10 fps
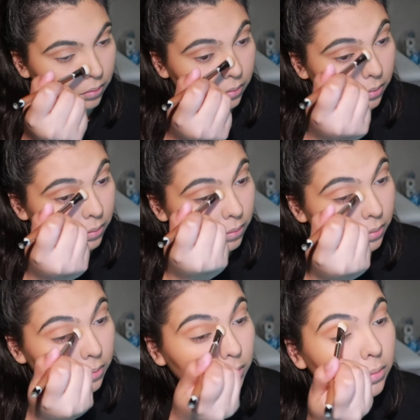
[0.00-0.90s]

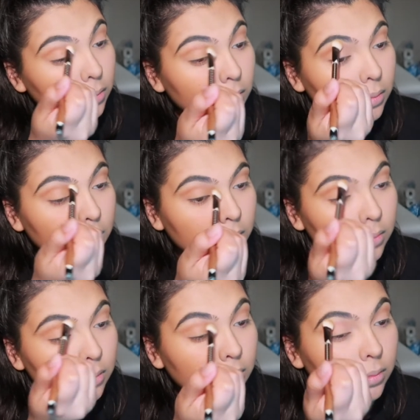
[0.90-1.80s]

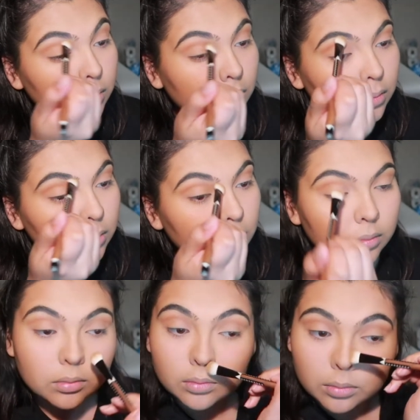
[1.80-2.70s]

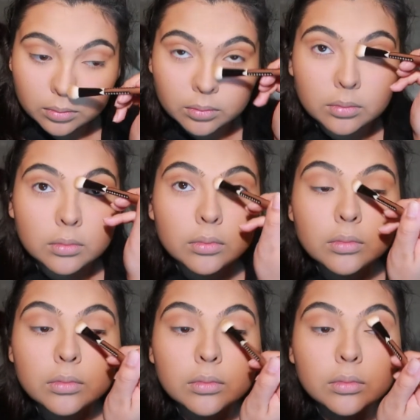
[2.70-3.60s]

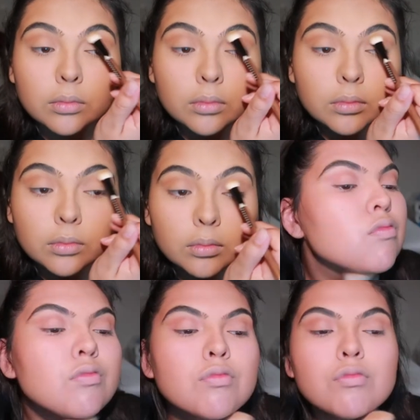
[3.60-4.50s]

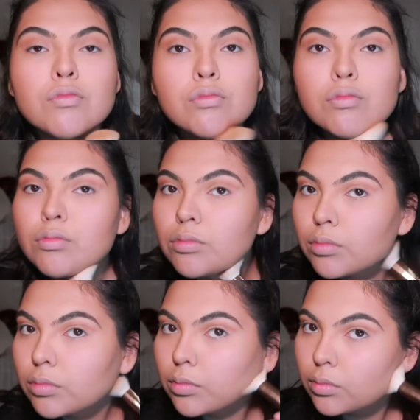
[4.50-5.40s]

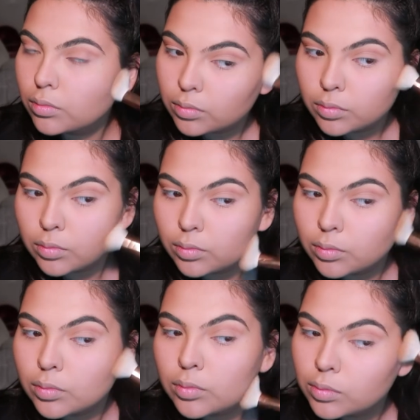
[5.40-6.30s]

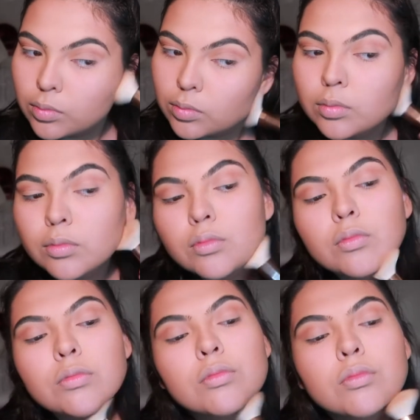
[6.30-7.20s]

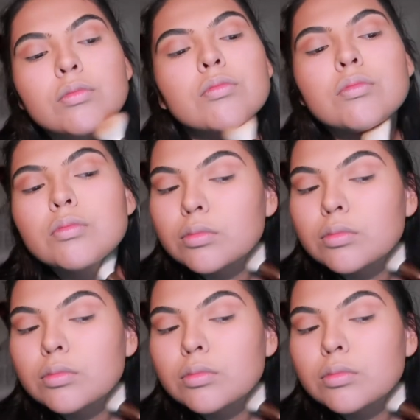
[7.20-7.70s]
No one is speaking in this clip.